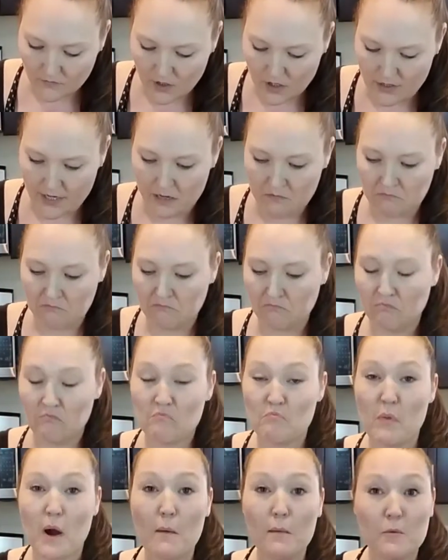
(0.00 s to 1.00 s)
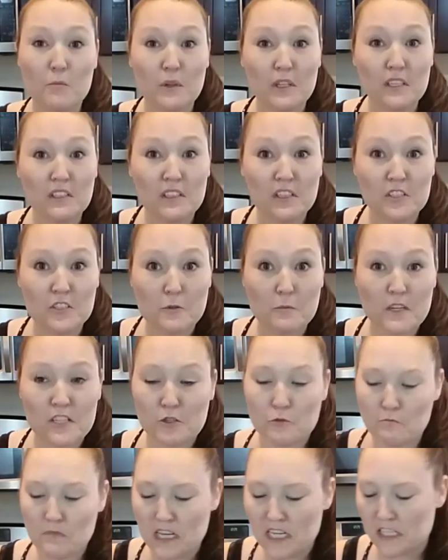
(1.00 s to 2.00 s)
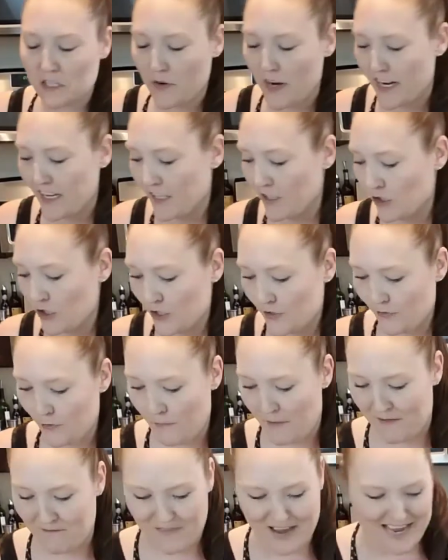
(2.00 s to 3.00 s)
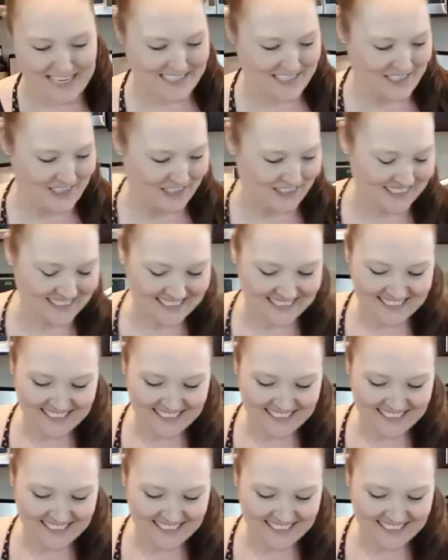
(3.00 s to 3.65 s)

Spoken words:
Okay, probably put in a little too much. That's all right, it'll just ferment faster.